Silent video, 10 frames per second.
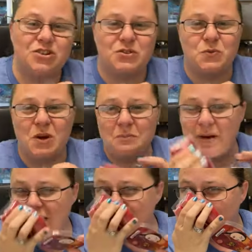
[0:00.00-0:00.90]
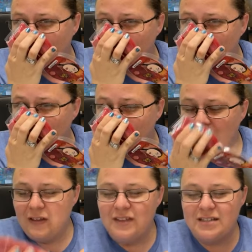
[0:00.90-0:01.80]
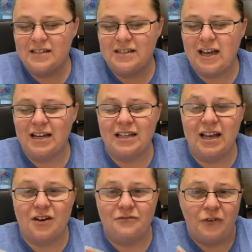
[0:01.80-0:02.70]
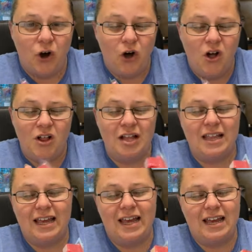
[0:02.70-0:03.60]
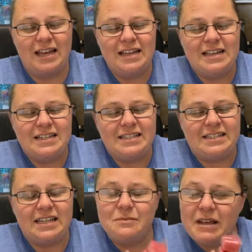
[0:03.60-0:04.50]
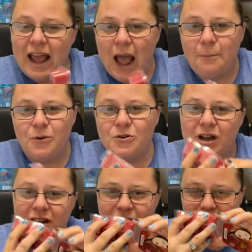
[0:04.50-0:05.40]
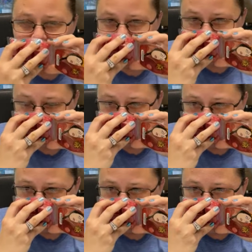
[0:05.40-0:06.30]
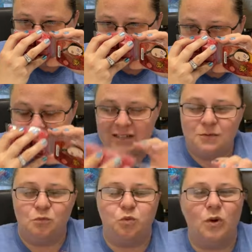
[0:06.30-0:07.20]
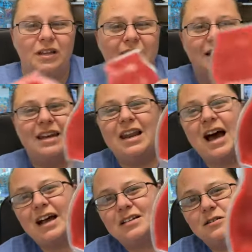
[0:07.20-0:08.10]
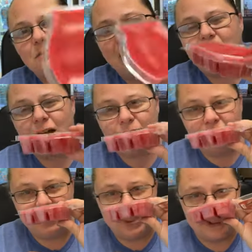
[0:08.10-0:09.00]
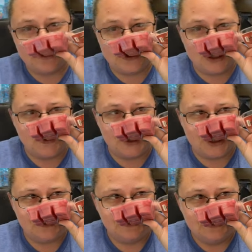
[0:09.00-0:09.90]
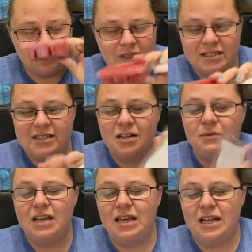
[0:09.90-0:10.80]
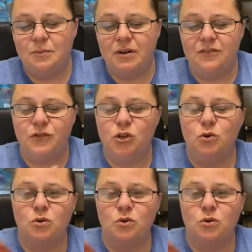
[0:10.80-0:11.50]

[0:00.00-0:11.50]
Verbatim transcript: just one bite. And this is kind of like a fall, like cinnamon apple kind of fragrance. It's really not my cup of tea. There's too much cinnamon in it, but if you